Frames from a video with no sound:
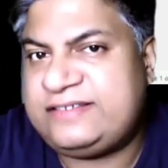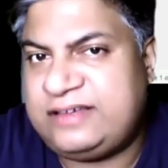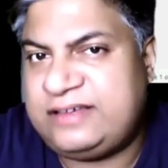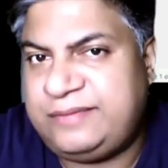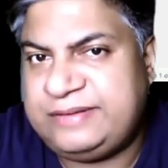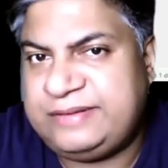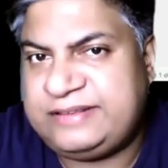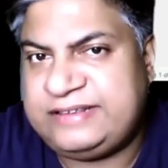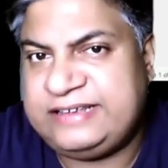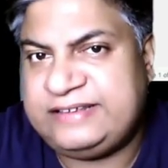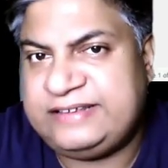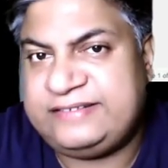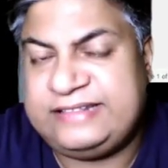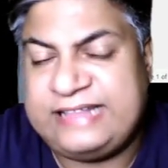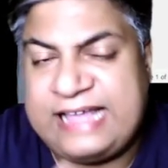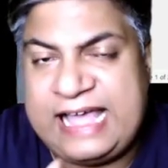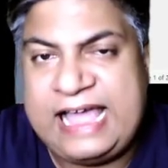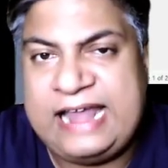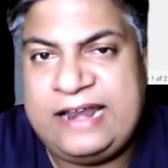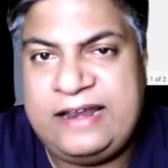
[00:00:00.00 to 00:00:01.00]
services,
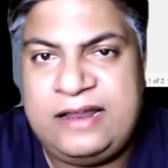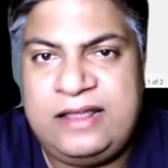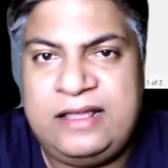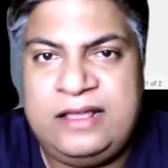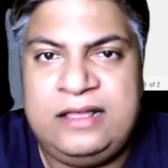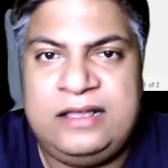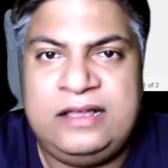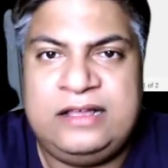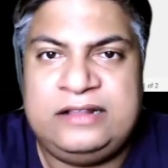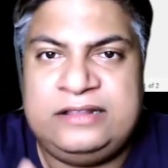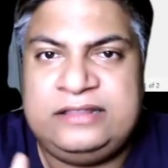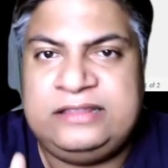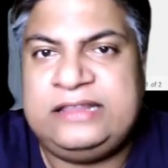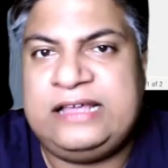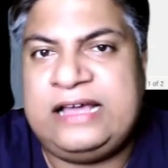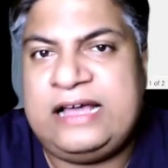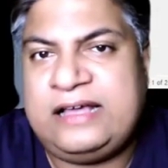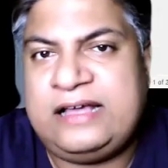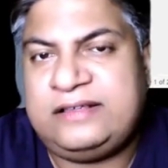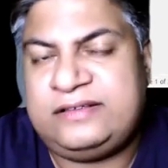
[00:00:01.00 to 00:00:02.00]
then
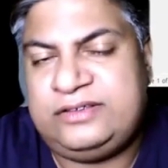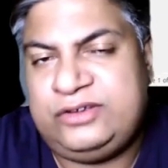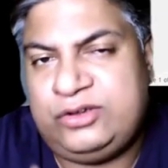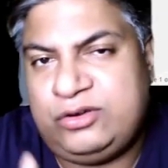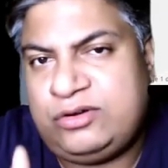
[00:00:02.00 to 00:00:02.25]
the